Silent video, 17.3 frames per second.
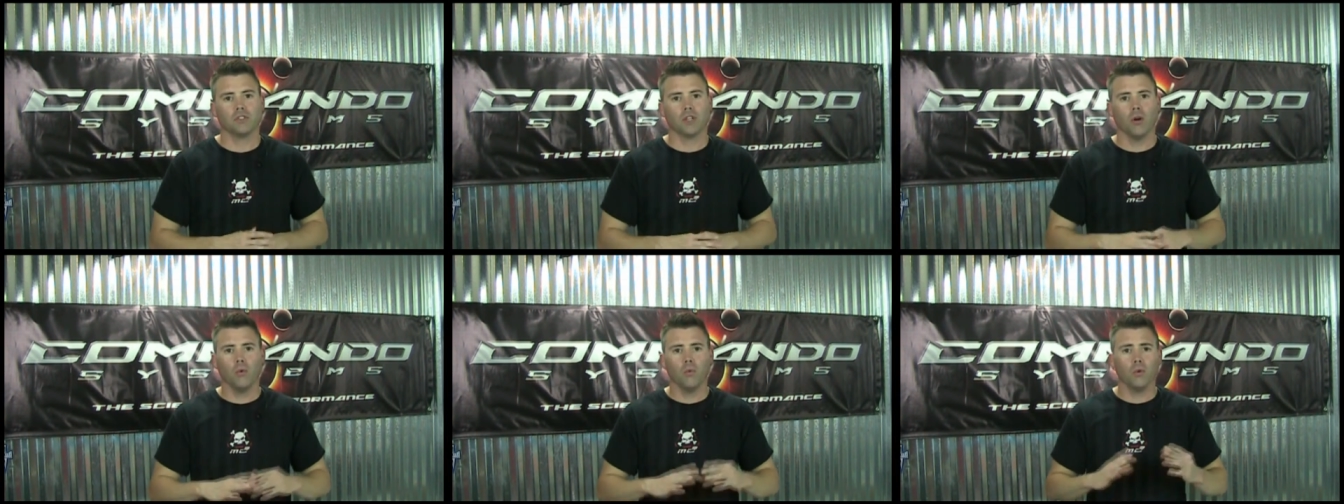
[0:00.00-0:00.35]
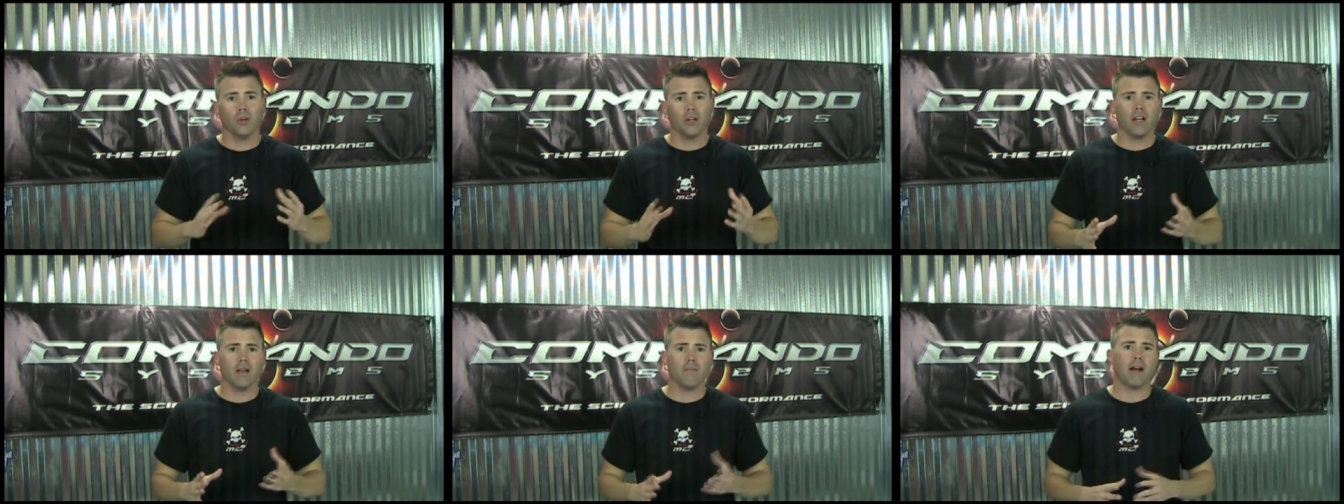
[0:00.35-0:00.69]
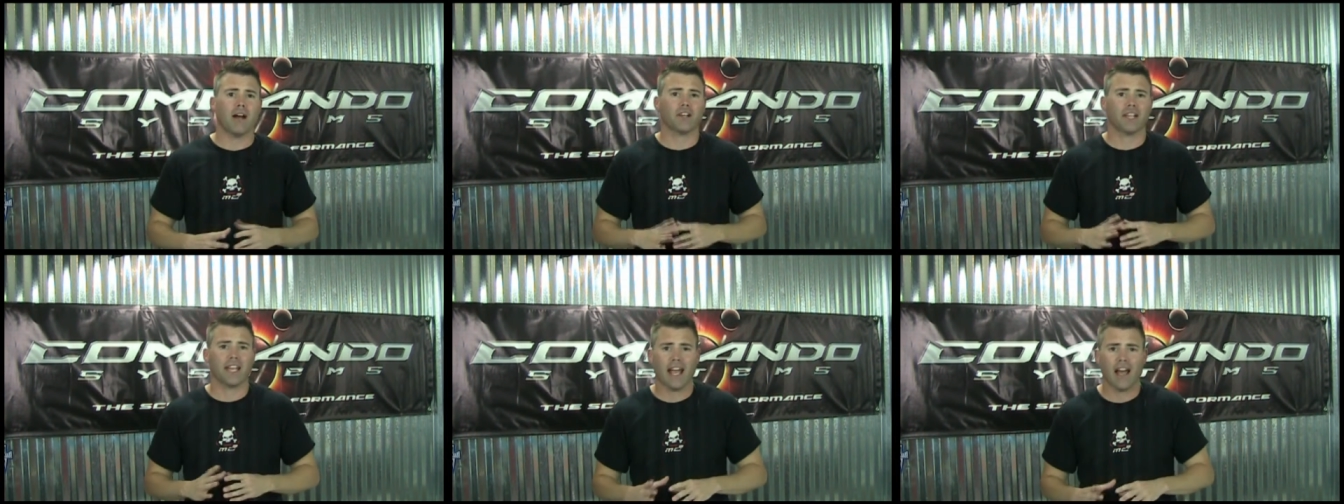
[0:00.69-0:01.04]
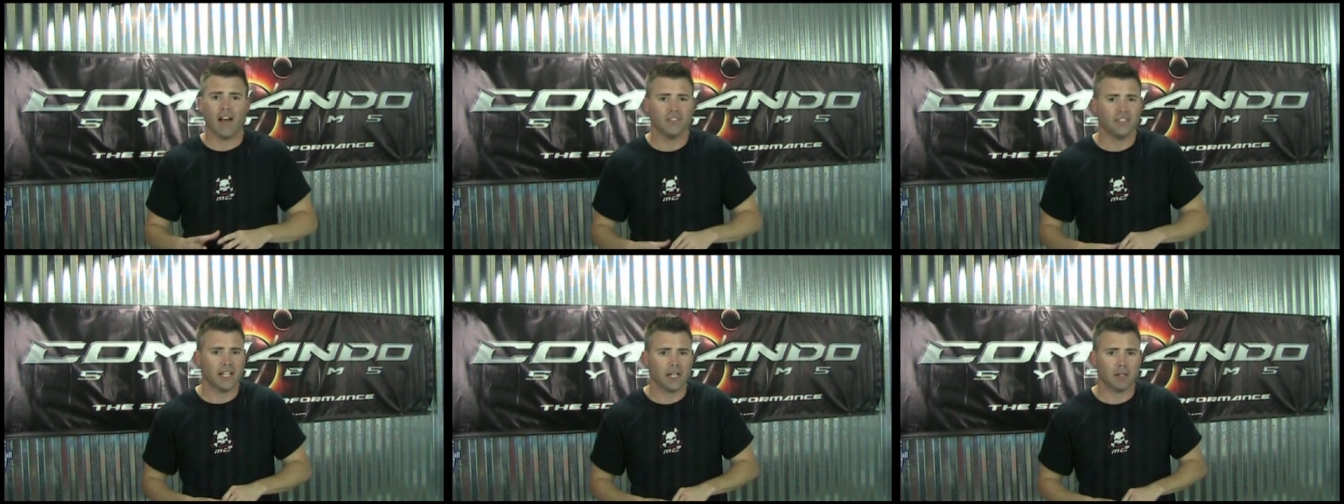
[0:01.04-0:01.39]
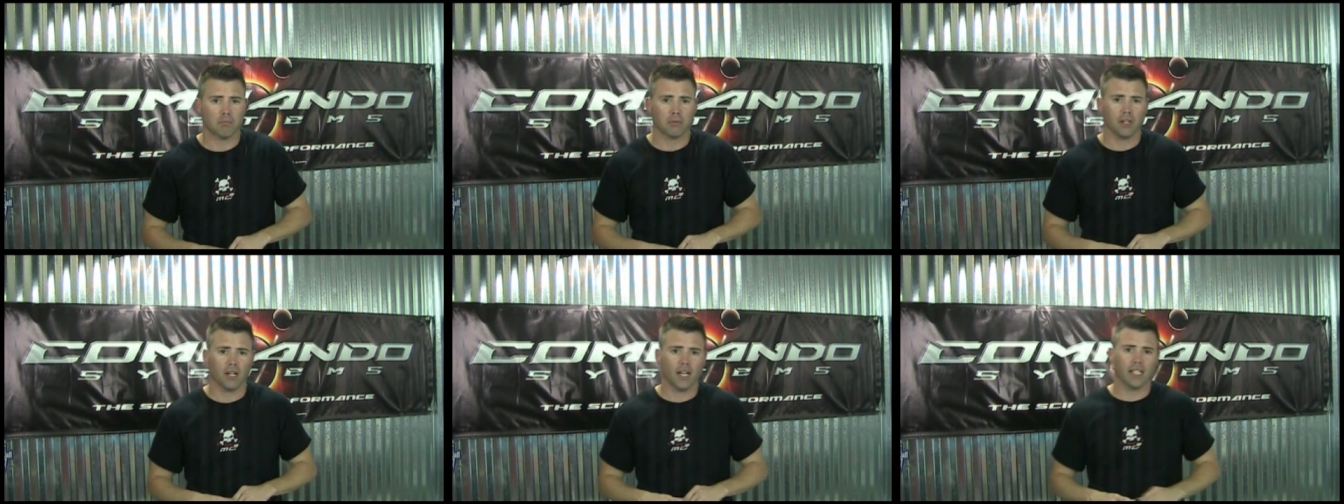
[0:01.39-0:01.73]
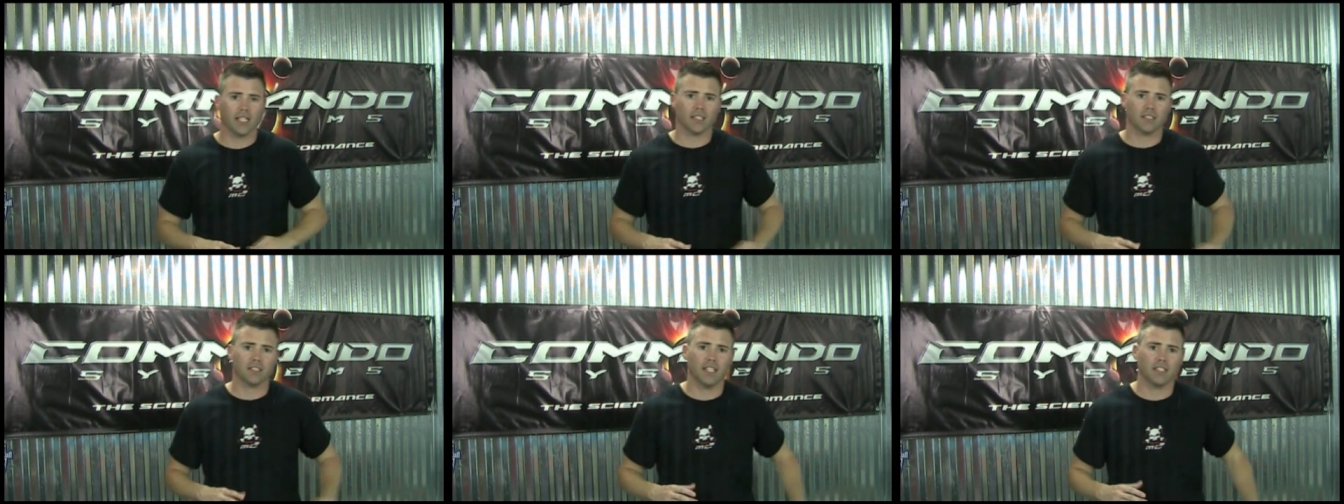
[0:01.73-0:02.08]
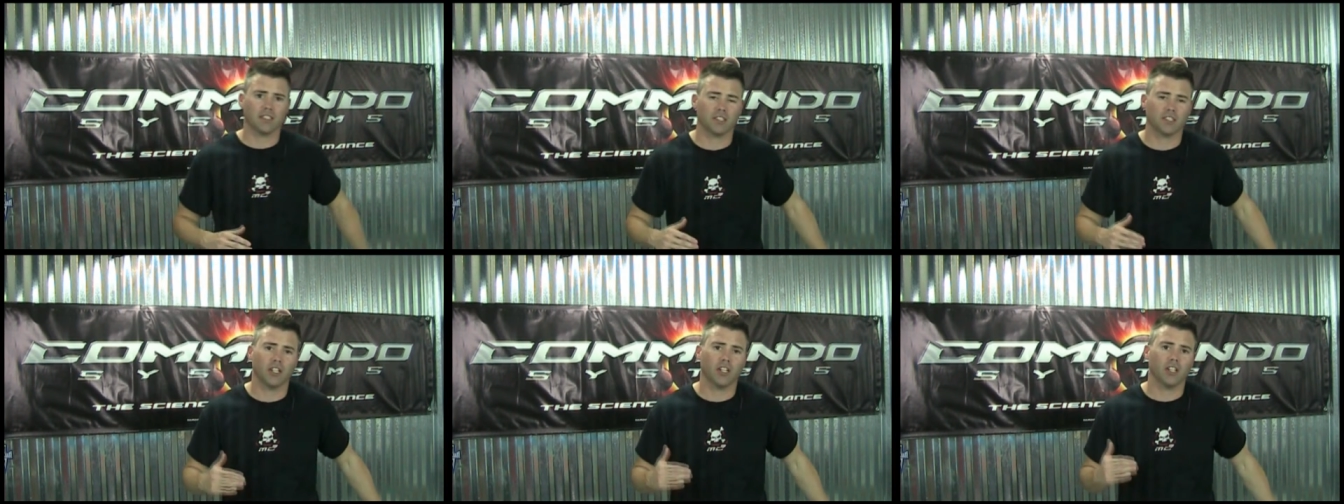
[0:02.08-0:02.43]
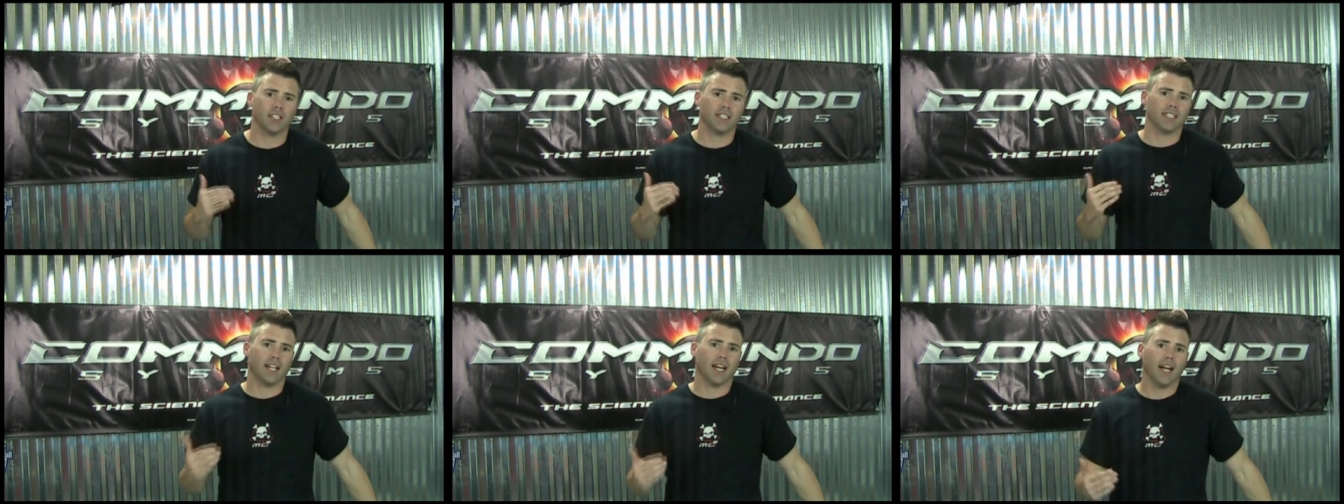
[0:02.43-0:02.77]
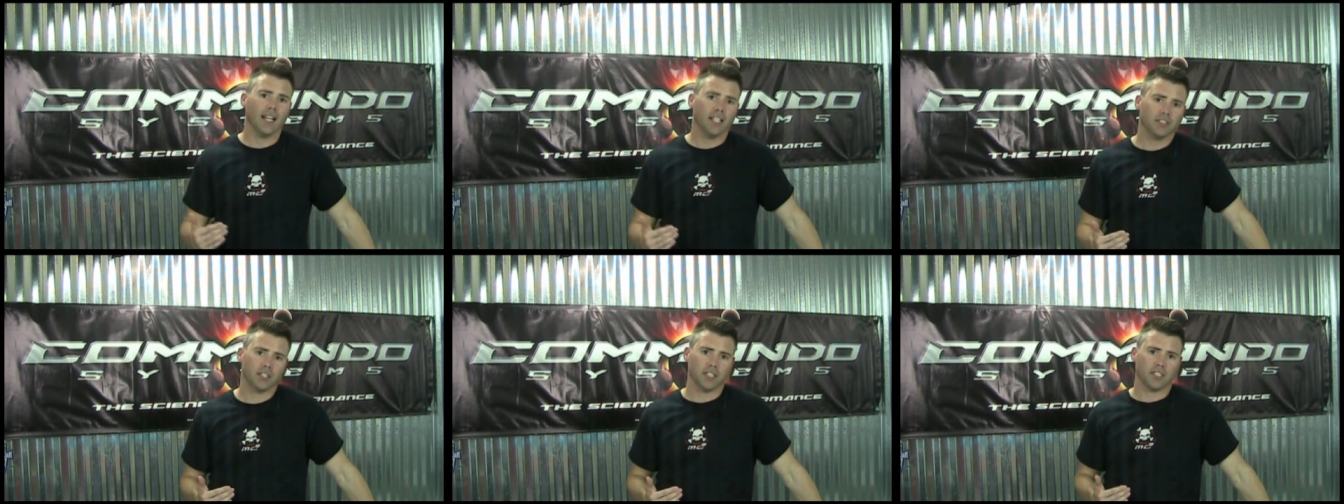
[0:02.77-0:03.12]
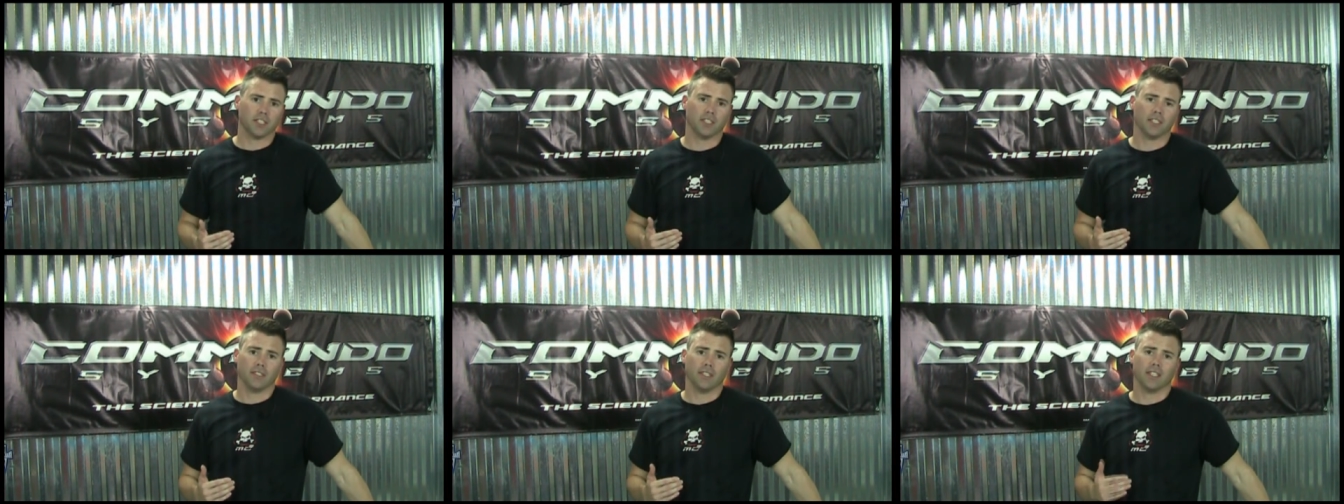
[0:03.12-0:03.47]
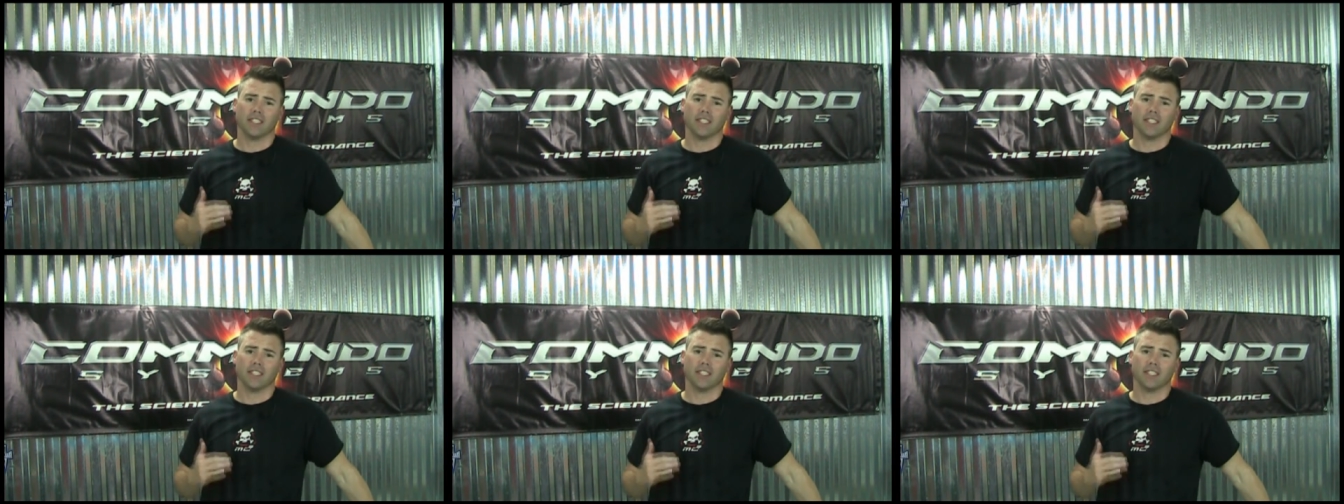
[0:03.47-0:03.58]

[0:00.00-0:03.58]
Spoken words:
don't worry about caffeinated products necessarily dehydrating